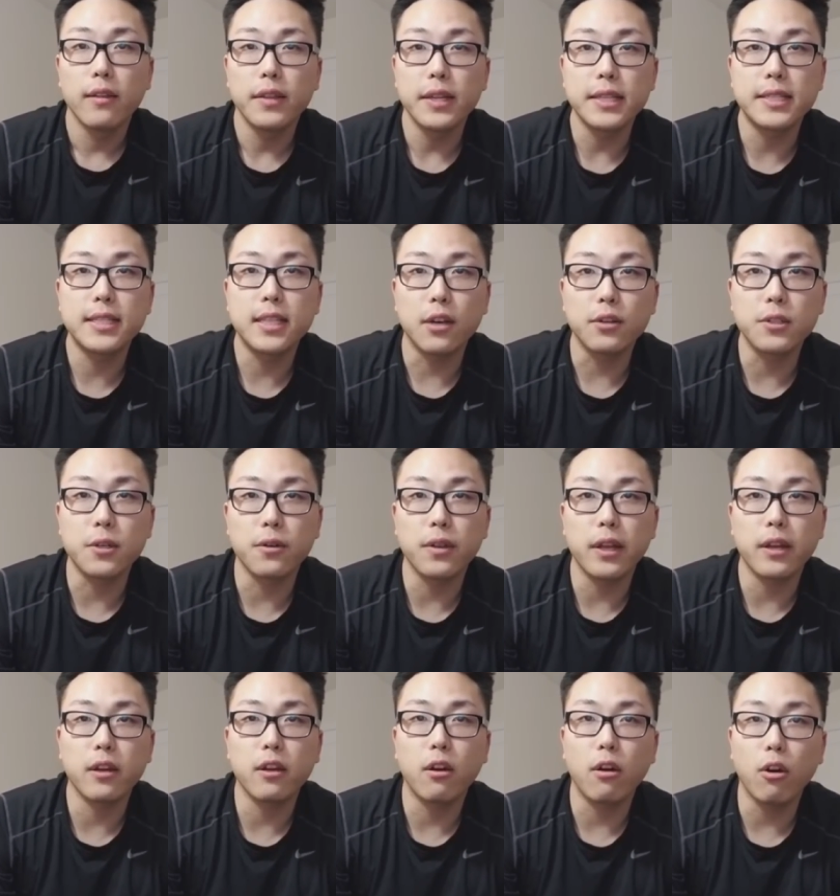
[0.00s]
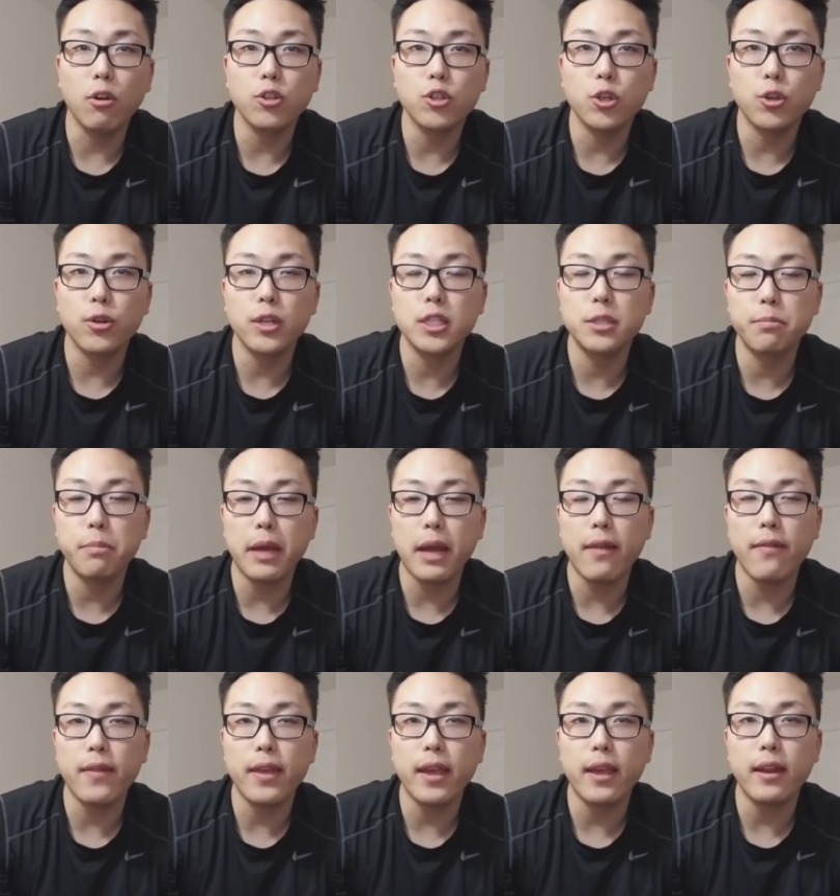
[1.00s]
These cells are then cultured,
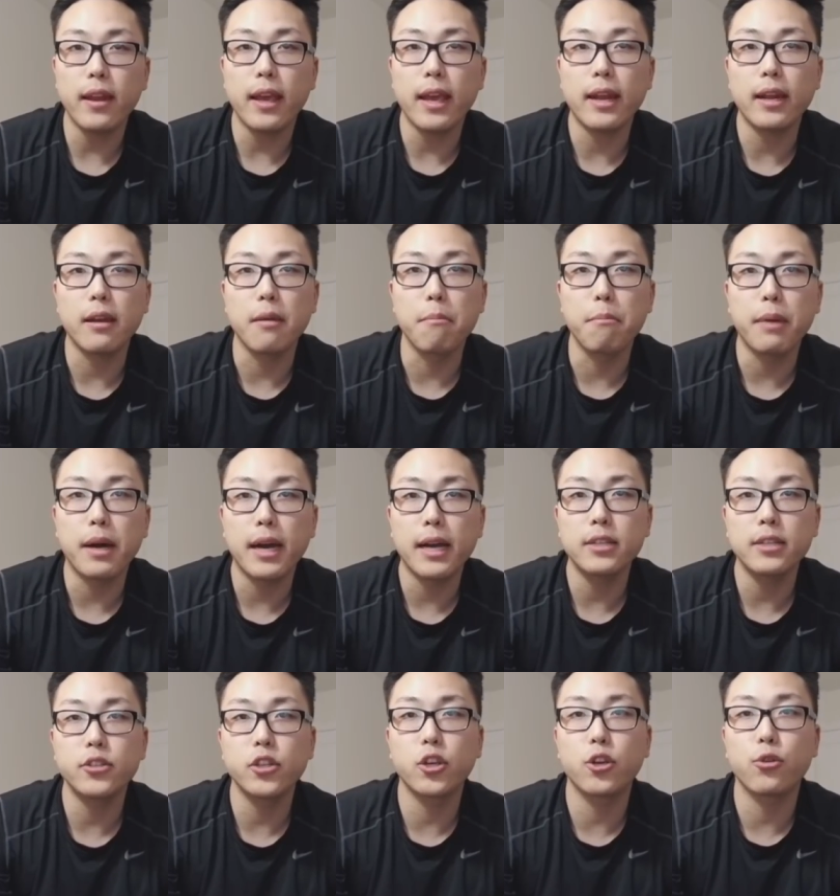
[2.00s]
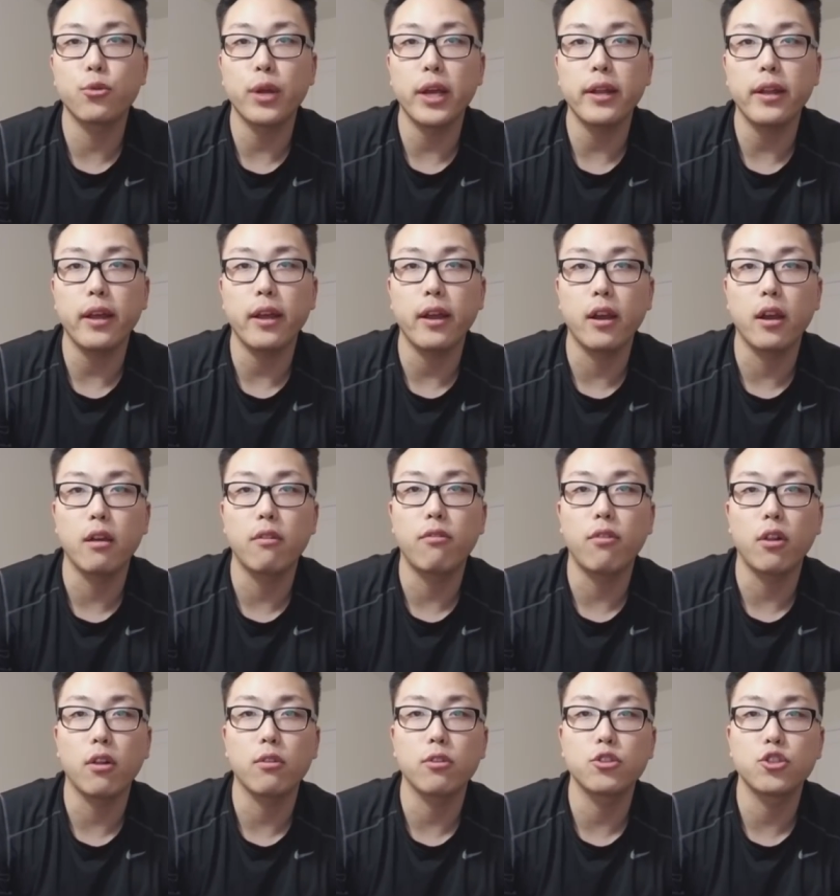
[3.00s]
expanded, and combined to create a hair
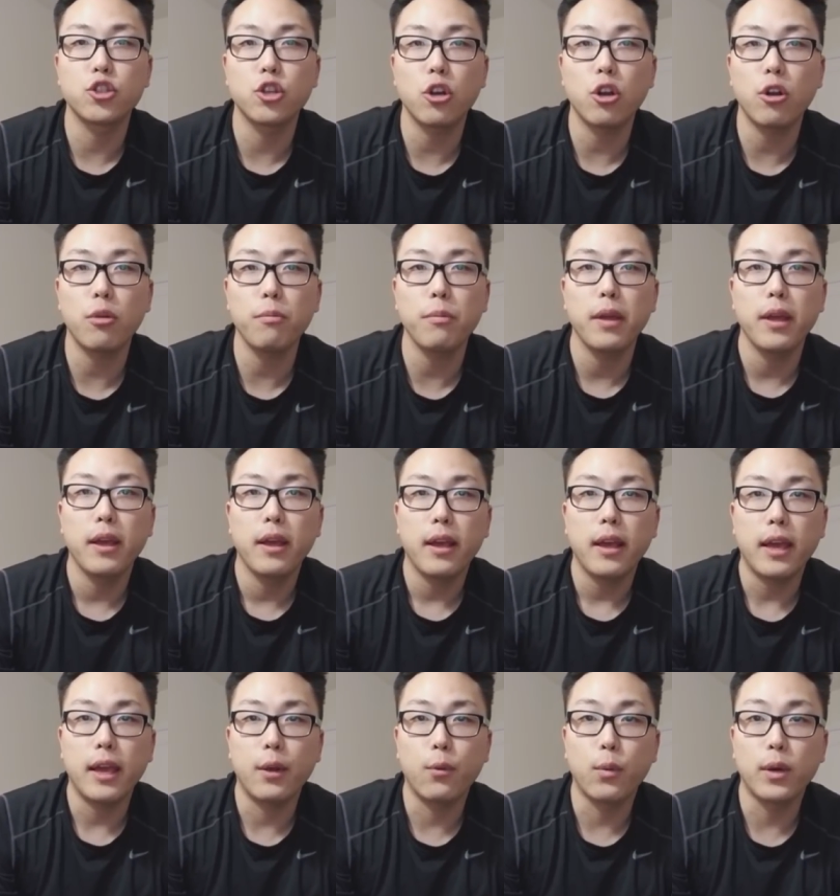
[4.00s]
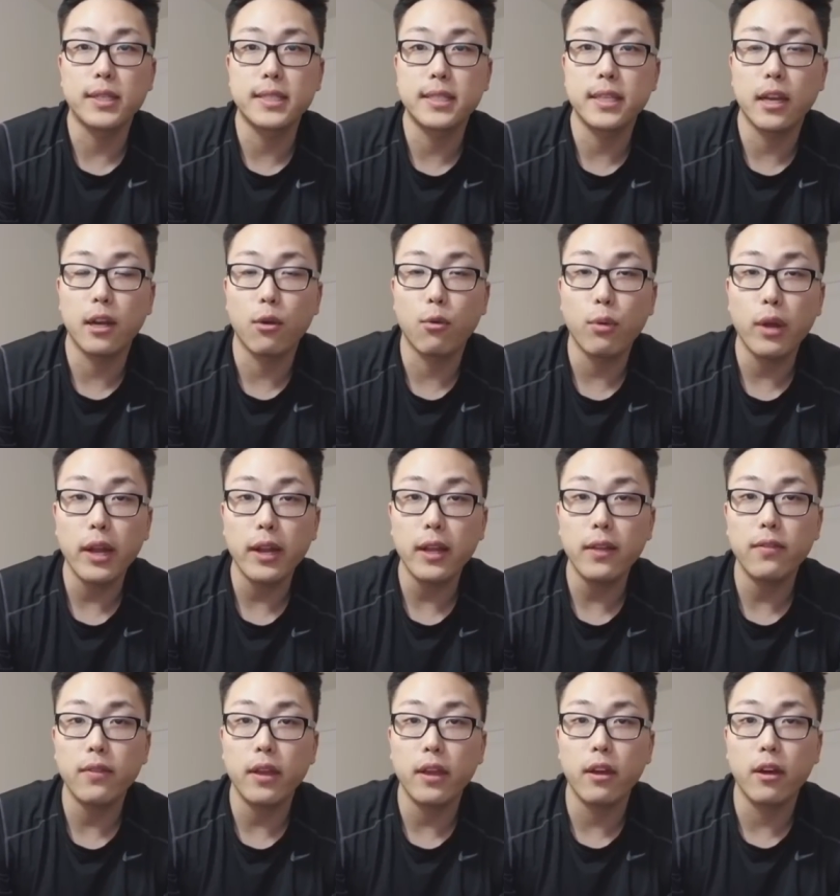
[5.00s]
follicle germ. And once they are
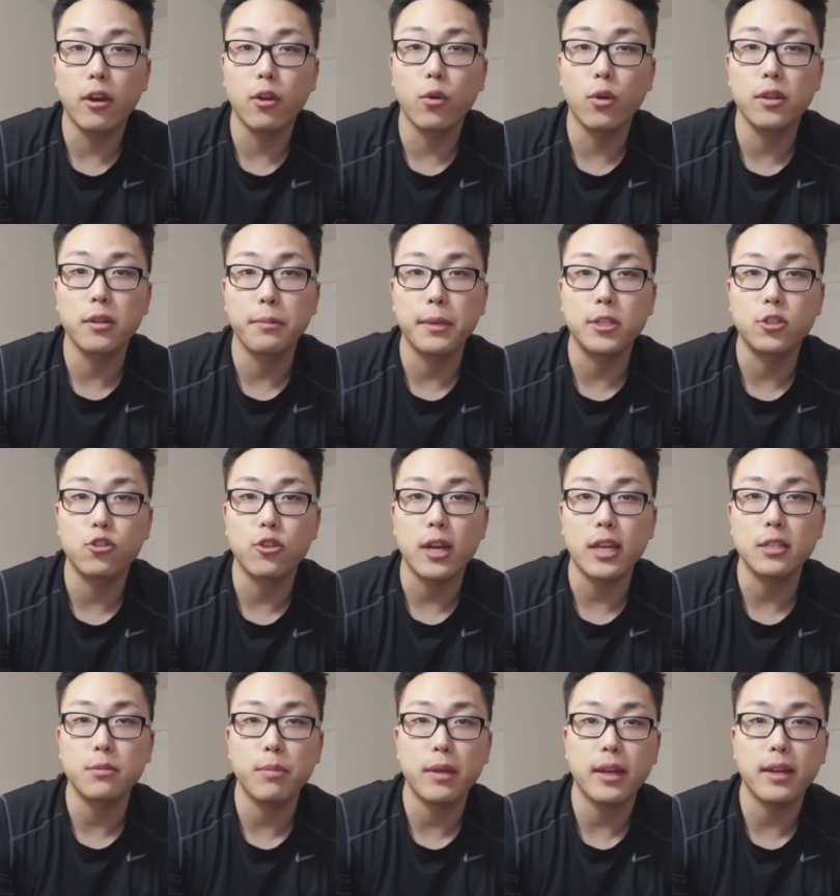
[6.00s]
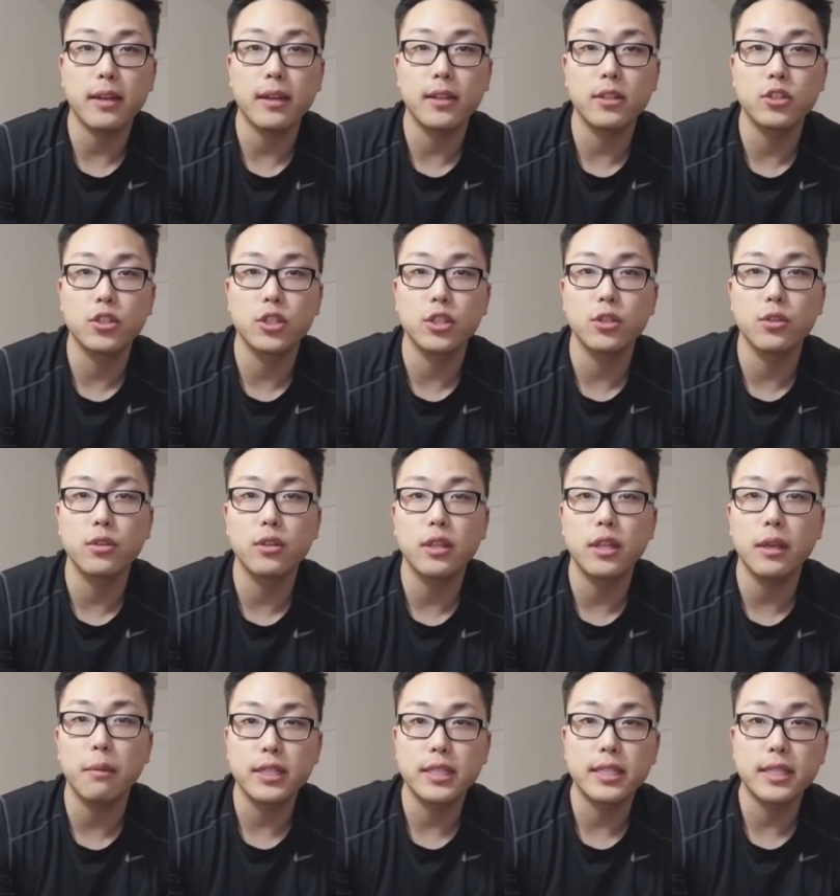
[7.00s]
ready, they are going to be transplanted into
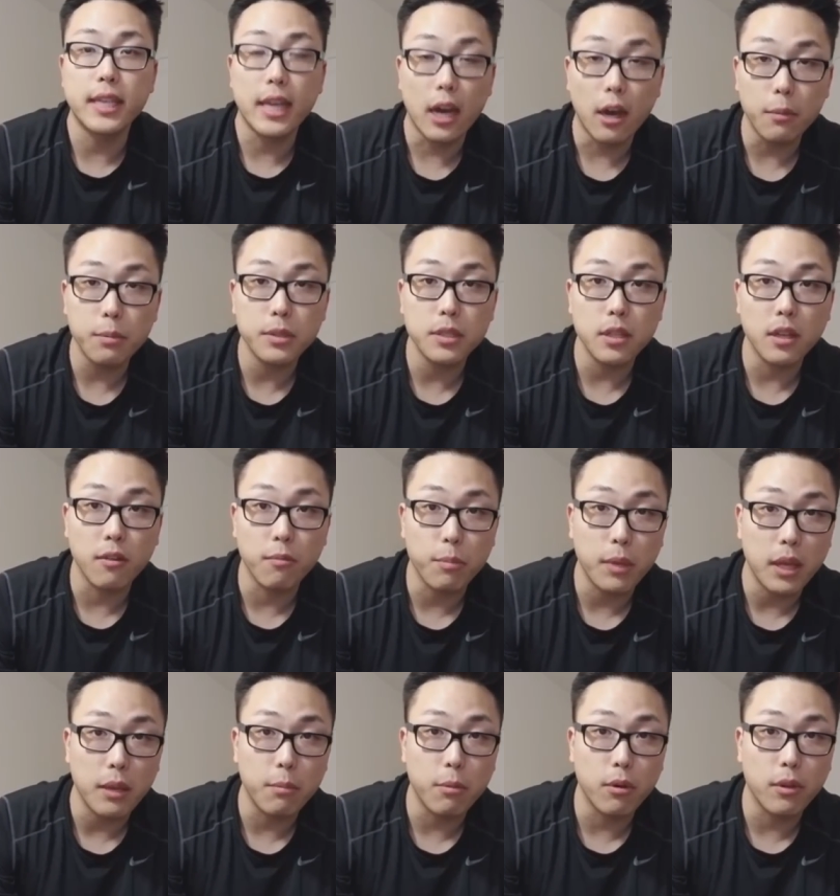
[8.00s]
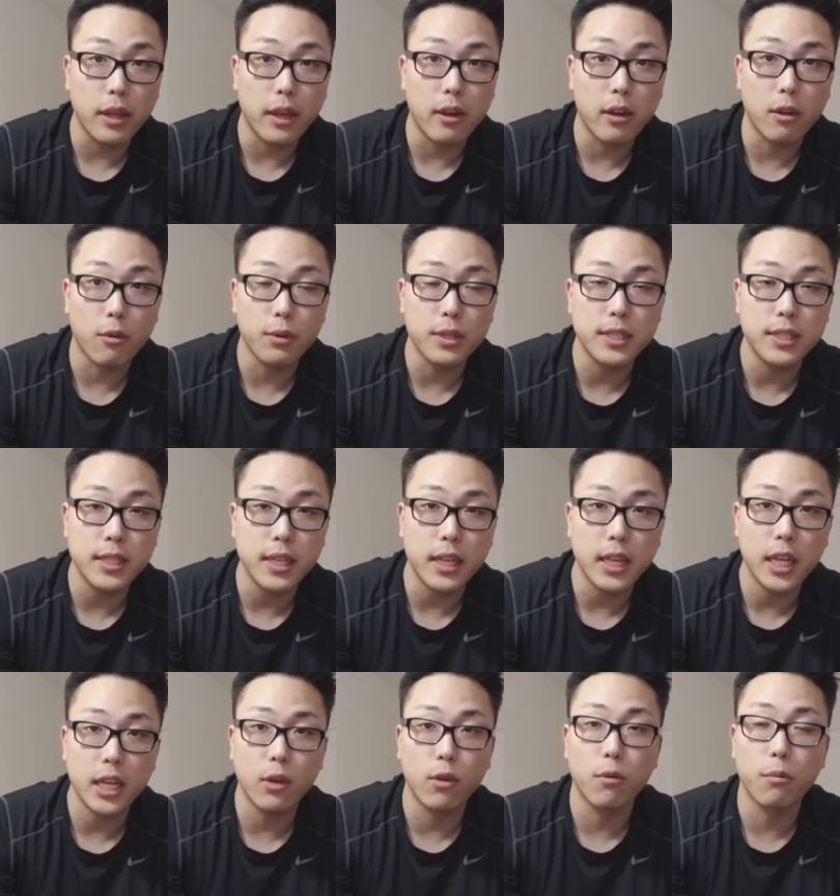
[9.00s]
the scalps of people that are
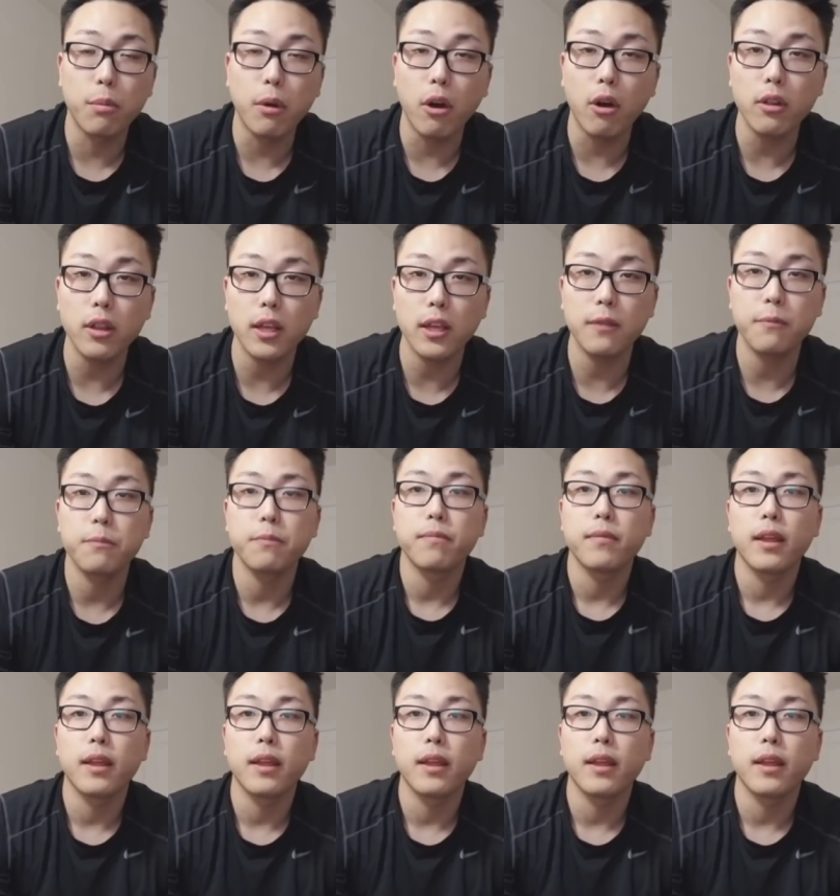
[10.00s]
receding or balding.